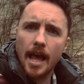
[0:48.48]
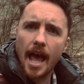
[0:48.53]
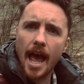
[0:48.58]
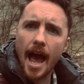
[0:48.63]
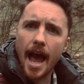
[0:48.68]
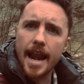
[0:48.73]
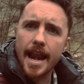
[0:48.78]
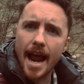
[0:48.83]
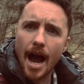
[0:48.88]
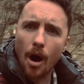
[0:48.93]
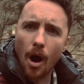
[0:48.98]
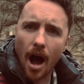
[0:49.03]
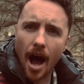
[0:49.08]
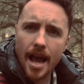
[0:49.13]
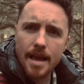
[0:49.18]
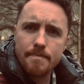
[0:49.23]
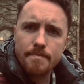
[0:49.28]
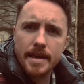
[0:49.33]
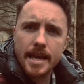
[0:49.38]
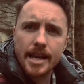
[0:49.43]
And now I
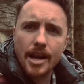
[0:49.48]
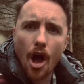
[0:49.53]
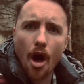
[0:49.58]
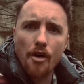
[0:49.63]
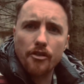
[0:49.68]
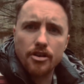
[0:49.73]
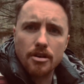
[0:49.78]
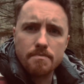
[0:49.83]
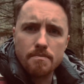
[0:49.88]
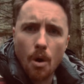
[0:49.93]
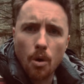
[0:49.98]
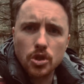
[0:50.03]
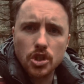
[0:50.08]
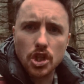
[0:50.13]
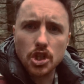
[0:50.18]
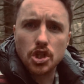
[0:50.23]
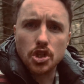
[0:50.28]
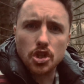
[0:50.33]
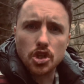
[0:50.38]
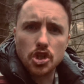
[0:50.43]
mean a remote
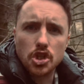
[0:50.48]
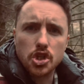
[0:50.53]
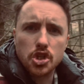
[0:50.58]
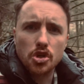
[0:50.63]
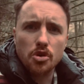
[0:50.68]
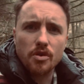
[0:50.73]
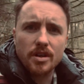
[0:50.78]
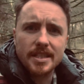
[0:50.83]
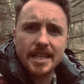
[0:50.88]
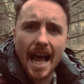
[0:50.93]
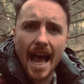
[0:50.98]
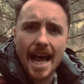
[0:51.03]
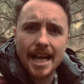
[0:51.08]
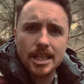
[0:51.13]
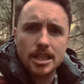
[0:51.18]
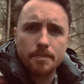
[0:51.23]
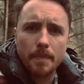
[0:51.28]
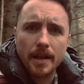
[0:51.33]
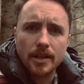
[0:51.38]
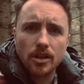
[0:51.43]
to the truest
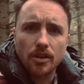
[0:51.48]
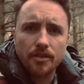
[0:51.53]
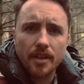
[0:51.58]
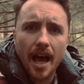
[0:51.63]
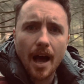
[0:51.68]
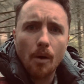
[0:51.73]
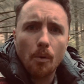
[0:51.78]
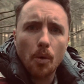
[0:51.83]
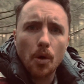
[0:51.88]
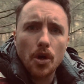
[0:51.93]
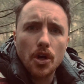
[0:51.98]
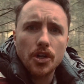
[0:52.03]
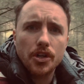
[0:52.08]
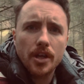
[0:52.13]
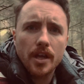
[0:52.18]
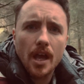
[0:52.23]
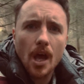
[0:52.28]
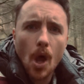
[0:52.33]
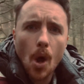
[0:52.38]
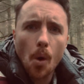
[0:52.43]
aspect of that word,
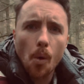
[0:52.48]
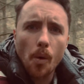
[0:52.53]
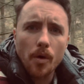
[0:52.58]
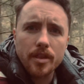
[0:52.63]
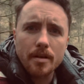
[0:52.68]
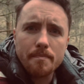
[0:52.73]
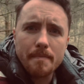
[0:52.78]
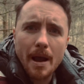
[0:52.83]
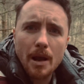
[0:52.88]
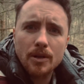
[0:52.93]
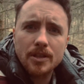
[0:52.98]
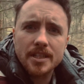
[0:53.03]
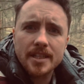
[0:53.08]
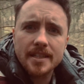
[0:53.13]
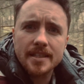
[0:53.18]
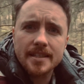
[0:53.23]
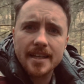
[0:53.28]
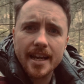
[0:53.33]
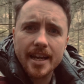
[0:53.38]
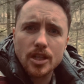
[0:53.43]
where the
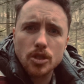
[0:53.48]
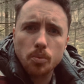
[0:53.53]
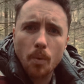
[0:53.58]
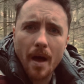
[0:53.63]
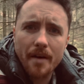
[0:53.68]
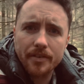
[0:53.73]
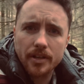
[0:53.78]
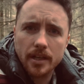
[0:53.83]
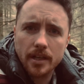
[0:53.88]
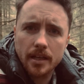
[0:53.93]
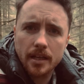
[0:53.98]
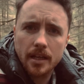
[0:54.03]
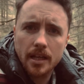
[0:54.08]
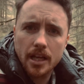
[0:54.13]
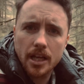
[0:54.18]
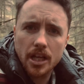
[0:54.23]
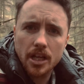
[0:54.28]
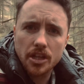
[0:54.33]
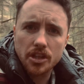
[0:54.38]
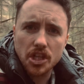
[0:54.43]
mountains and its weather,
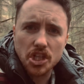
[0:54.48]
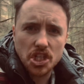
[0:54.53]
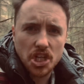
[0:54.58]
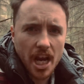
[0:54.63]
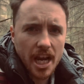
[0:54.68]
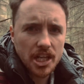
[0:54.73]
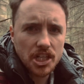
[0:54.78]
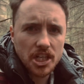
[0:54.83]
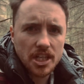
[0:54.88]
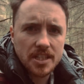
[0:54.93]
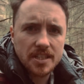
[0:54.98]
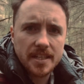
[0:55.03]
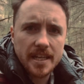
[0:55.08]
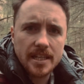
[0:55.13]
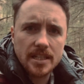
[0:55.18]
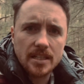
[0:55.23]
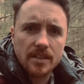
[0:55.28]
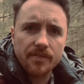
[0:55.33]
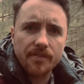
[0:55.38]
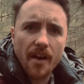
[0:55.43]
the changing
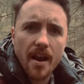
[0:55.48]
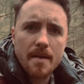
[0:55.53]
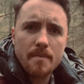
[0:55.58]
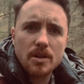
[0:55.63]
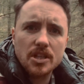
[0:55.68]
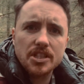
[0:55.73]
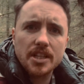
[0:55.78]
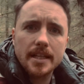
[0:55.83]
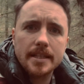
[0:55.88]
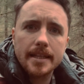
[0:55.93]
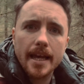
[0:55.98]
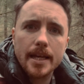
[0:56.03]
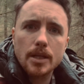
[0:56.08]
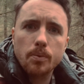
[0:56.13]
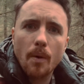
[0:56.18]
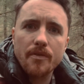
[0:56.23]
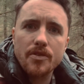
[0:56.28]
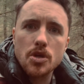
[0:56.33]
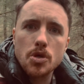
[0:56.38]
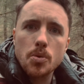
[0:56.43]
seasons very much dictate
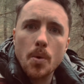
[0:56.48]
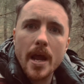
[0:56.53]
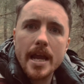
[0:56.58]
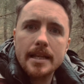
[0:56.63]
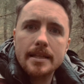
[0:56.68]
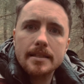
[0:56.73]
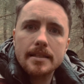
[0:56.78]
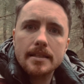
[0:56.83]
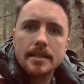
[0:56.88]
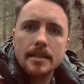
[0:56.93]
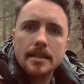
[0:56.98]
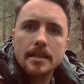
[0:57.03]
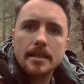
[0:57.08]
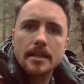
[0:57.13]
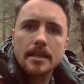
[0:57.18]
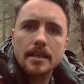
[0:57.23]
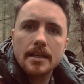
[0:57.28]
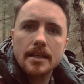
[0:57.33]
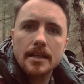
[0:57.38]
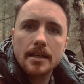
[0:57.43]
whether you ate
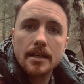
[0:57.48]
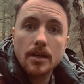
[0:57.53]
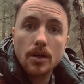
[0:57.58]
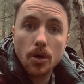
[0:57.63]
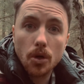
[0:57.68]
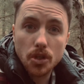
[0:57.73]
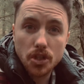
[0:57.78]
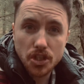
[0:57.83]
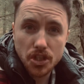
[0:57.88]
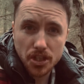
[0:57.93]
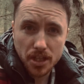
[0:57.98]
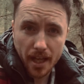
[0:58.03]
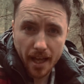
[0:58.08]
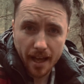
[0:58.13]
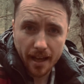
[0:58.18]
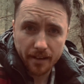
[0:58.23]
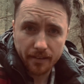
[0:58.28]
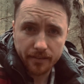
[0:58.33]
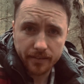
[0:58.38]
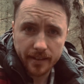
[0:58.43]
or
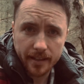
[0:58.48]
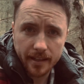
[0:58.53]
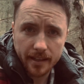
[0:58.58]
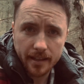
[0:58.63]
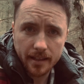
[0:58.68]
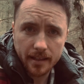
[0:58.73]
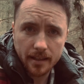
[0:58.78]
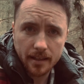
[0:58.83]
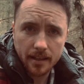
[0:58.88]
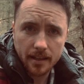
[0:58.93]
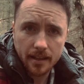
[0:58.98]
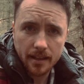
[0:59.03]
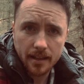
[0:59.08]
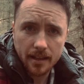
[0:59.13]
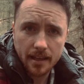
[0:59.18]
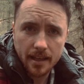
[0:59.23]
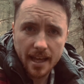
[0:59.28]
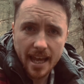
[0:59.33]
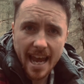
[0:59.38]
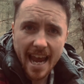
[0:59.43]
starved.
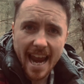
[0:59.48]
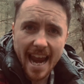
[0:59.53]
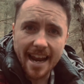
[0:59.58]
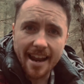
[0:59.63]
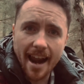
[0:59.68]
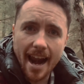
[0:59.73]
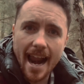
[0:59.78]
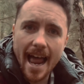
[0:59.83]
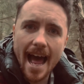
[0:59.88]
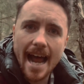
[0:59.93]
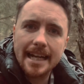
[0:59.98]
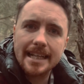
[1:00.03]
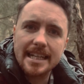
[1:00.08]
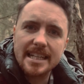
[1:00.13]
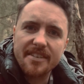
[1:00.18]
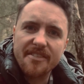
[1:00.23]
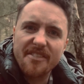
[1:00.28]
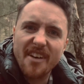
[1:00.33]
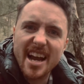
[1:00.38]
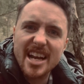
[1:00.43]
In a land that
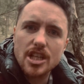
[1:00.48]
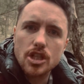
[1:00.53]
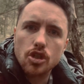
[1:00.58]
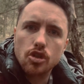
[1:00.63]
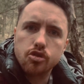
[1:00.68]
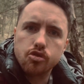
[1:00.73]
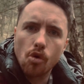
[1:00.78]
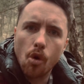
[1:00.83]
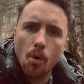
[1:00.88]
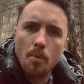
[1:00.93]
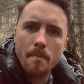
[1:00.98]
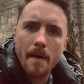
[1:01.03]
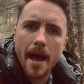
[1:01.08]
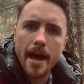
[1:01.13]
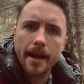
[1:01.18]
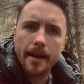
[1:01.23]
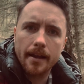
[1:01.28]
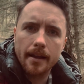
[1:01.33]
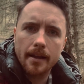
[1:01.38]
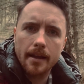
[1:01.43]
invites cruel
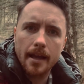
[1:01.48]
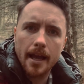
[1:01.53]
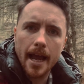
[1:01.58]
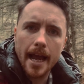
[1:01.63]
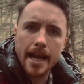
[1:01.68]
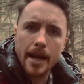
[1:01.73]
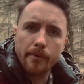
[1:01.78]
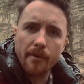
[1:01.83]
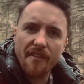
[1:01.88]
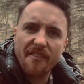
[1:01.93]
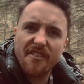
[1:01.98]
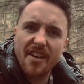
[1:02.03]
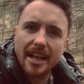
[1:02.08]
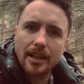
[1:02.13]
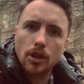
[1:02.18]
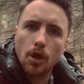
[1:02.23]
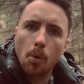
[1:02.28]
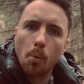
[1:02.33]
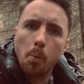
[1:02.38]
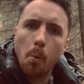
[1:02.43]
men that reflect
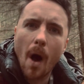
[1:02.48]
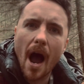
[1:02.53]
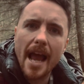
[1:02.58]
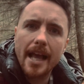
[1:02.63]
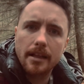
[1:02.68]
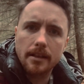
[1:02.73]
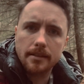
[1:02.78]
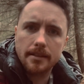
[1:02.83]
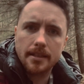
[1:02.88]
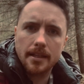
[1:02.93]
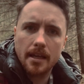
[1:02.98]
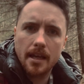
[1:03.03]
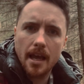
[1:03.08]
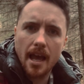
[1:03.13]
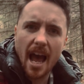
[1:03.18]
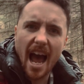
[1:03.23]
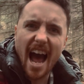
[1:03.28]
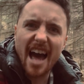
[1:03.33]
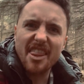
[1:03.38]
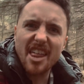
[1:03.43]
the wild
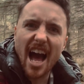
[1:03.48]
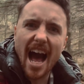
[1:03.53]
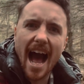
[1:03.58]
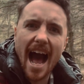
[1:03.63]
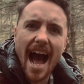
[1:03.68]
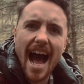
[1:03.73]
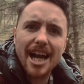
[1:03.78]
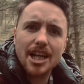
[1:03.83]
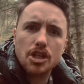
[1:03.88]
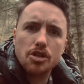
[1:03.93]
and the harsh